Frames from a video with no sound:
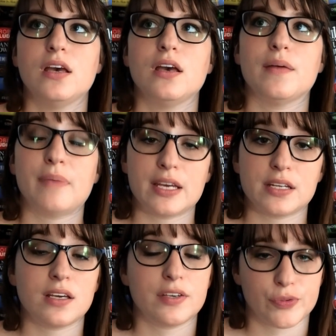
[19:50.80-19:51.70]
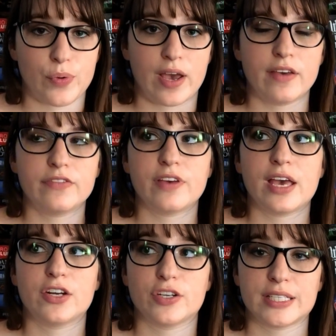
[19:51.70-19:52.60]
Amanda, his wife,
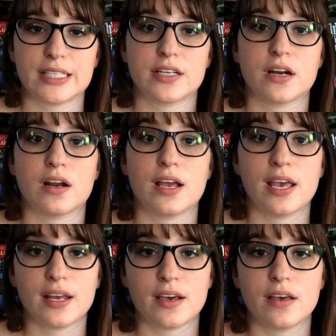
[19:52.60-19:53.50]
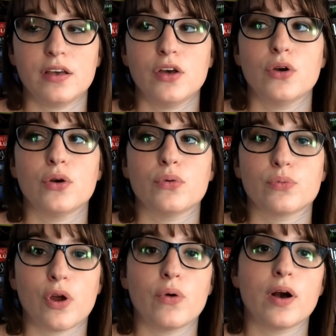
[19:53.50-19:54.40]
and her sister Anna
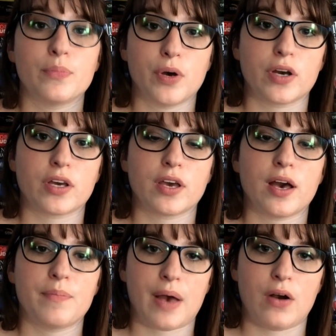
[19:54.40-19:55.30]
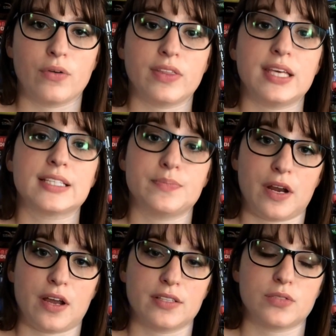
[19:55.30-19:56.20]
wrote a book about the
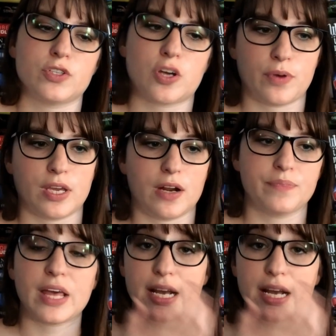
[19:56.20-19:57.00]
experience, which I'll put here. And I